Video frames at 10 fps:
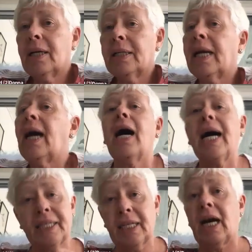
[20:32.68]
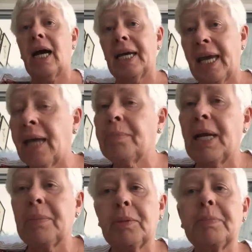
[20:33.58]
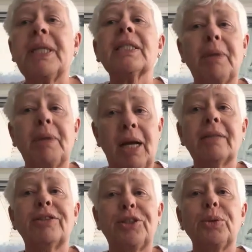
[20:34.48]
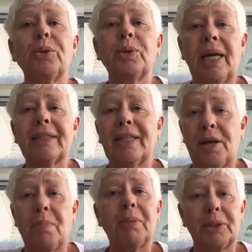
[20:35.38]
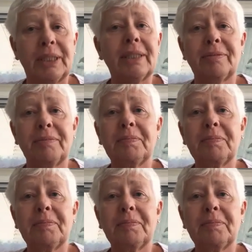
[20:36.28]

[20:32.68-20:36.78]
yeah, I can paper piece, but I do like the numbers.